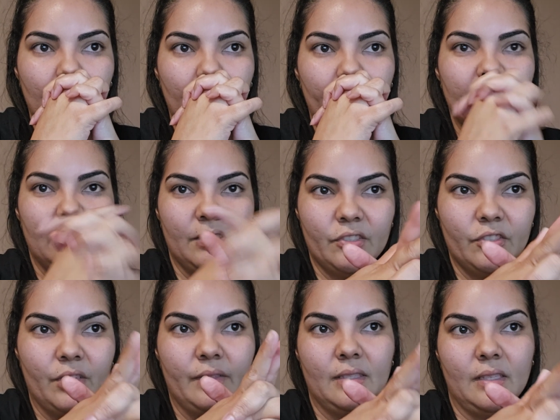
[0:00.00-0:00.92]
physician
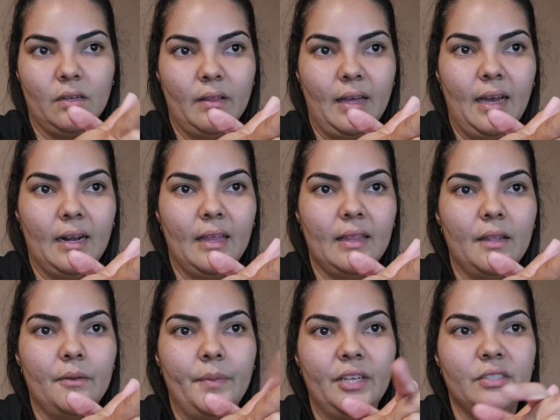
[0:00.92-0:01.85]
service and all that. And
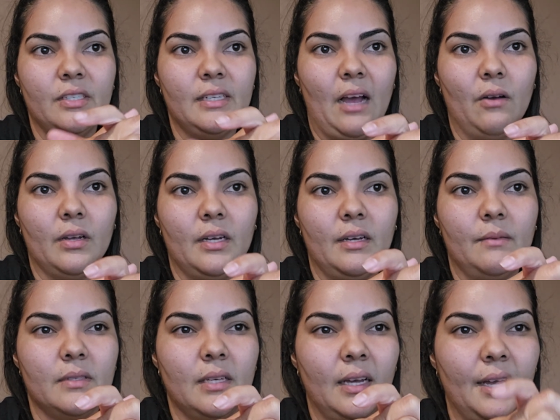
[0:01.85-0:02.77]
then patient
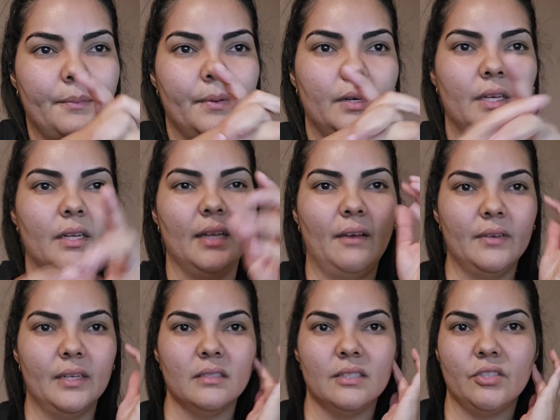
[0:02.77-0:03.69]
outcomes, I put
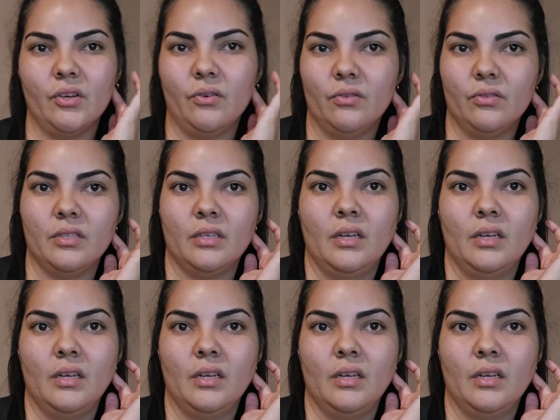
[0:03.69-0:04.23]
evidence shows.